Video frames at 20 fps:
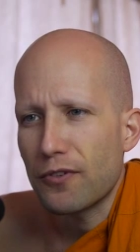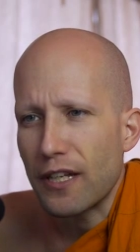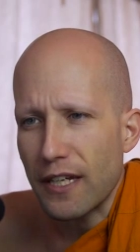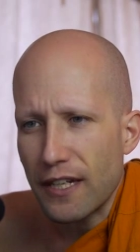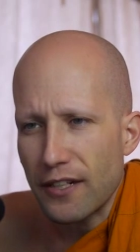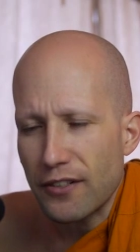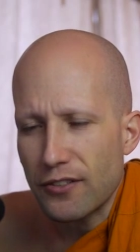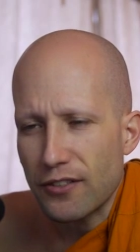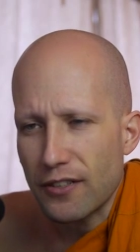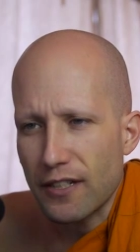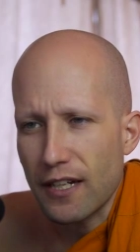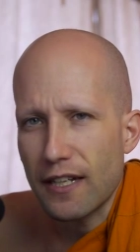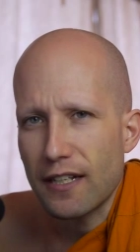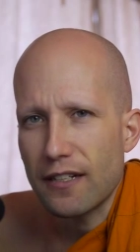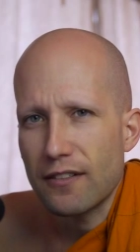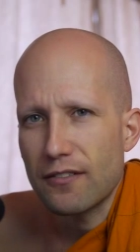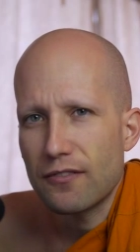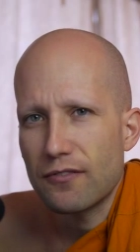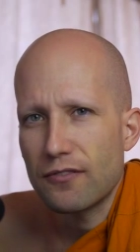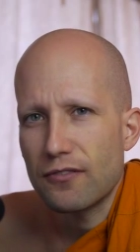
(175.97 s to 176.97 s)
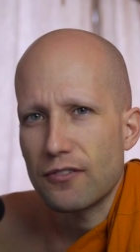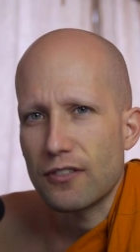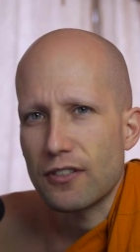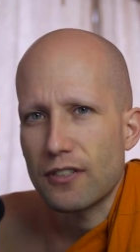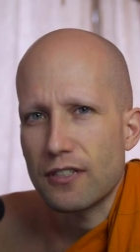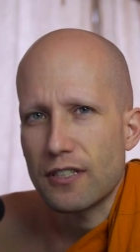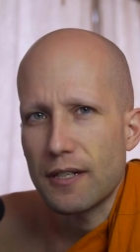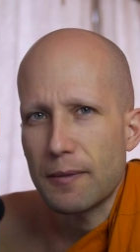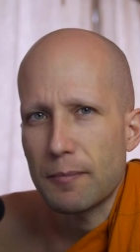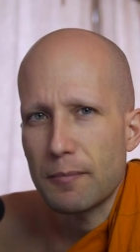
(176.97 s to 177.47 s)
the internet, for
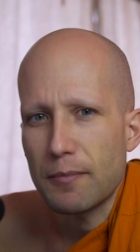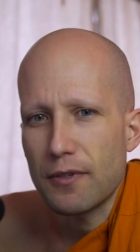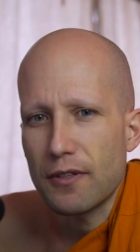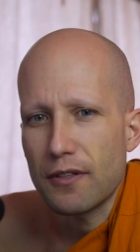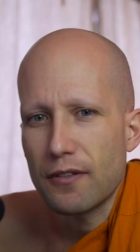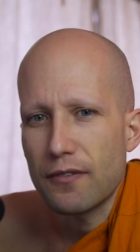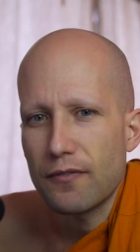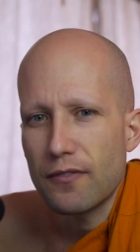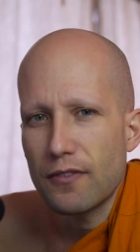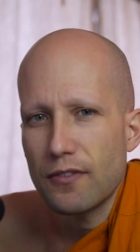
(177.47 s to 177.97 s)
example.